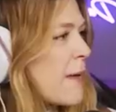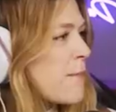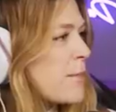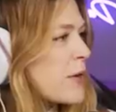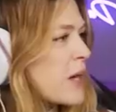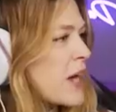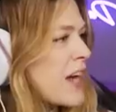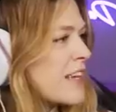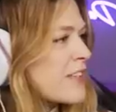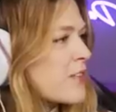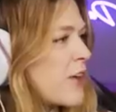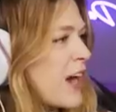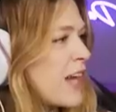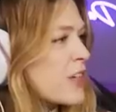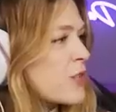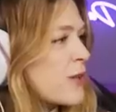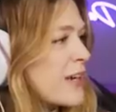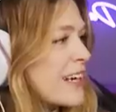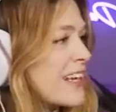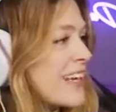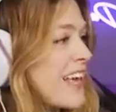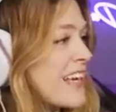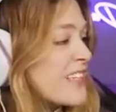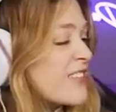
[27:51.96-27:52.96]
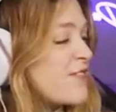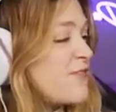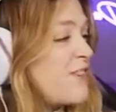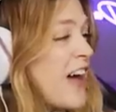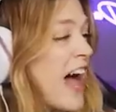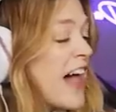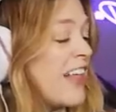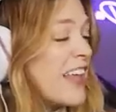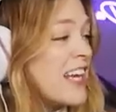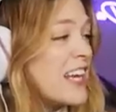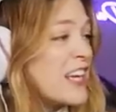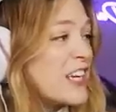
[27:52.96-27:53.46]
Amber has graduated as
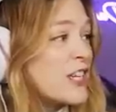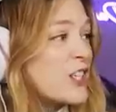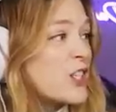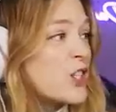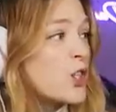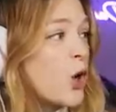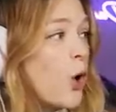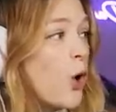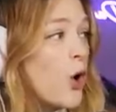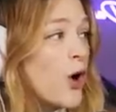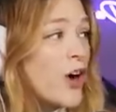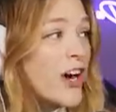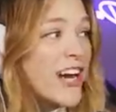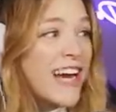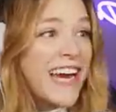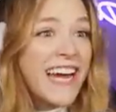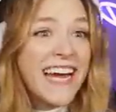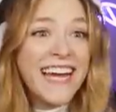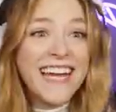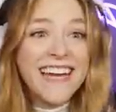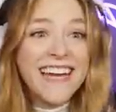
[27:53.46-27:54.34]
valedictorian?